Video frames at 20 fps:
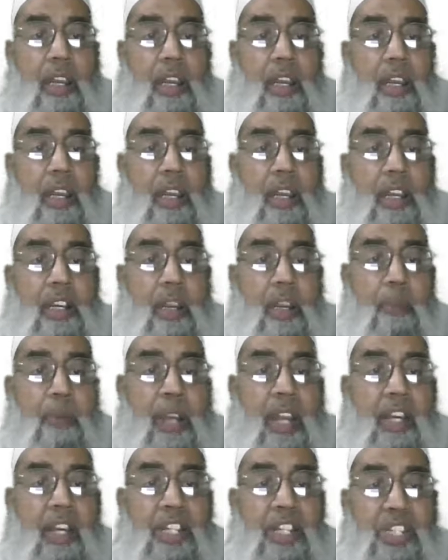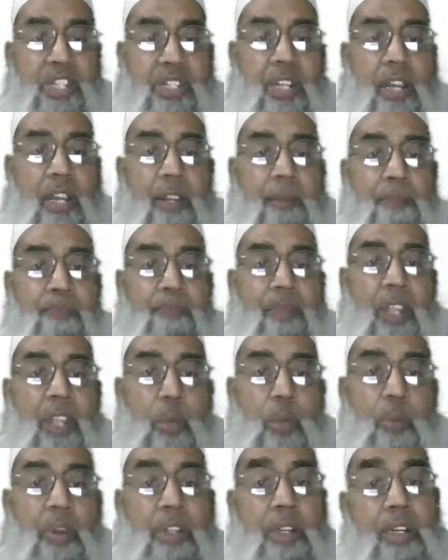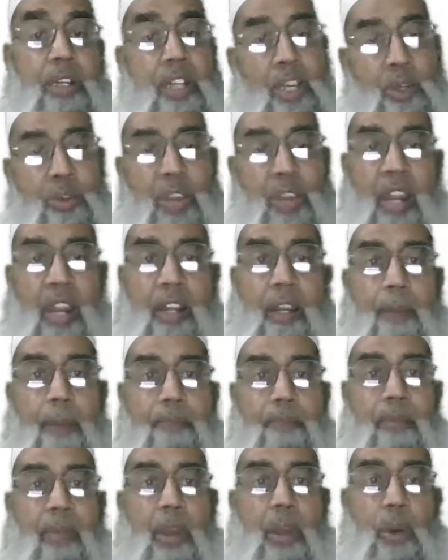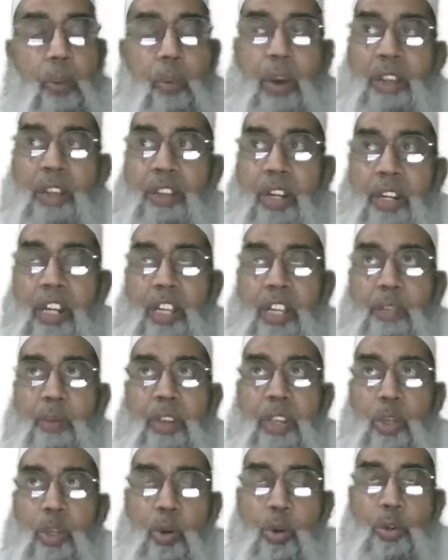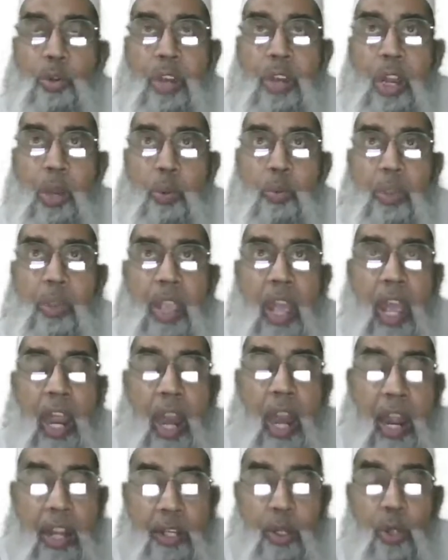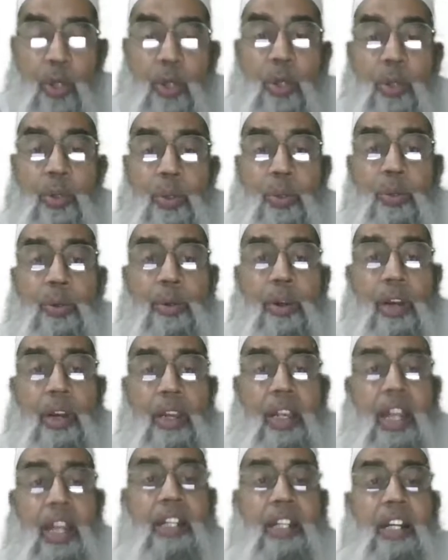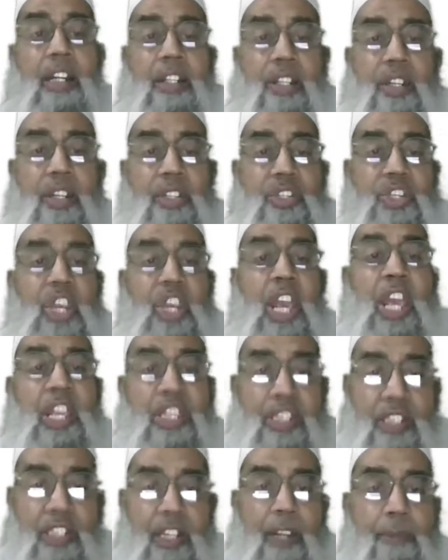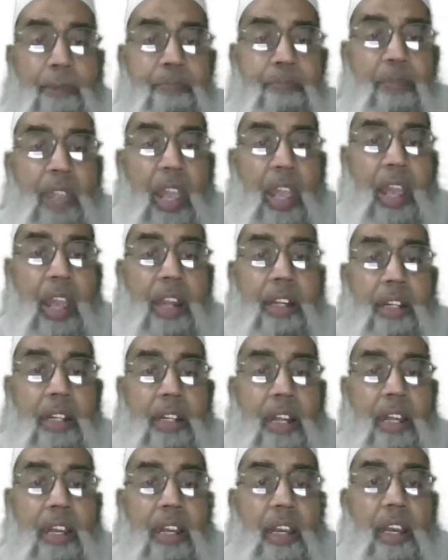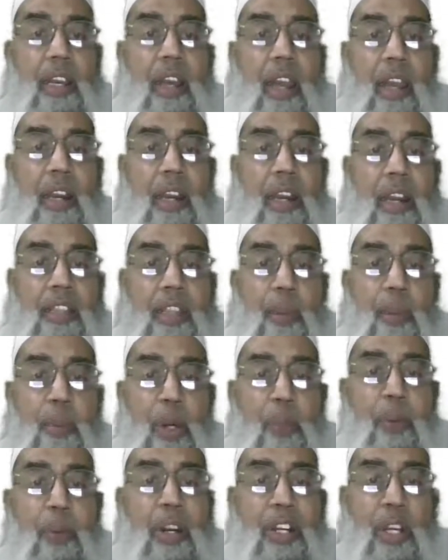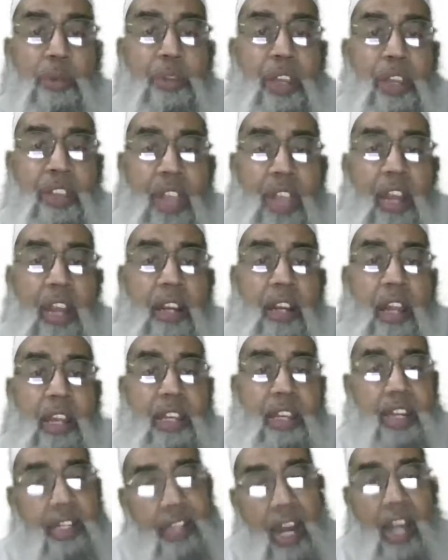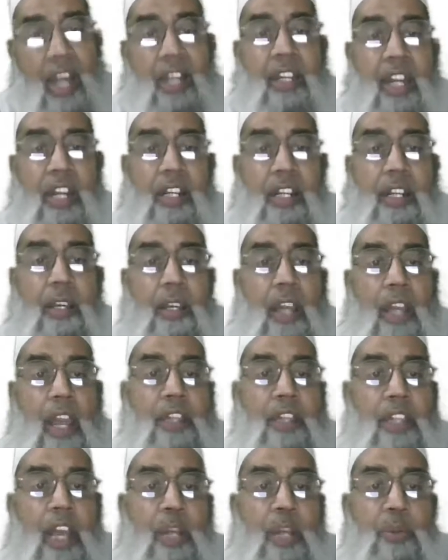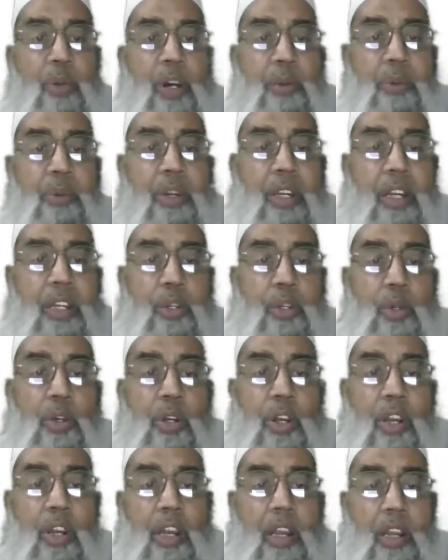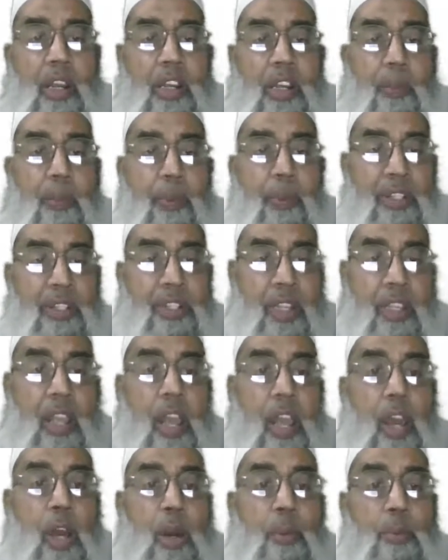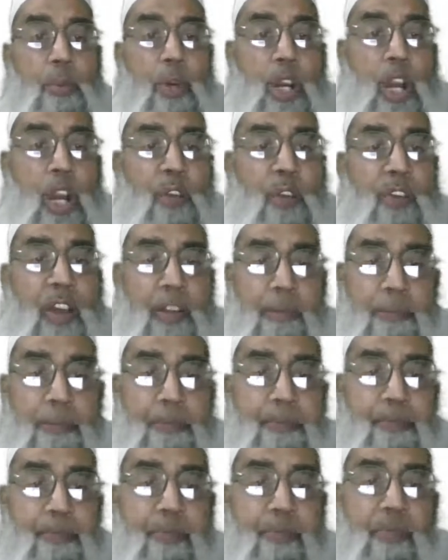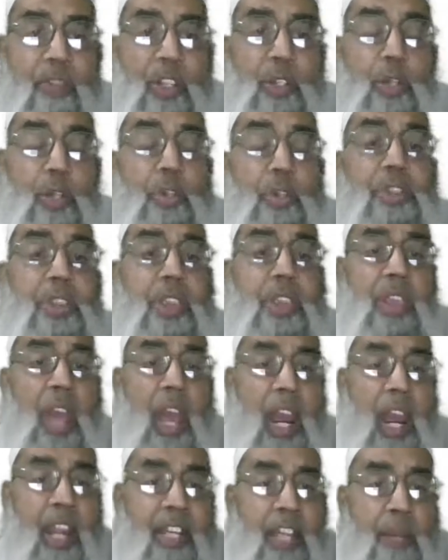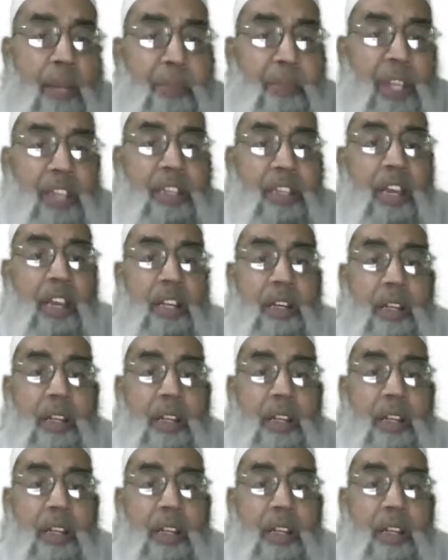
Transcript: replenished with new sand. Once it is being used, we had to get it changed, and the property of the sand get altered, and therefore we need to replenish it. Moreover, due to this high temperature,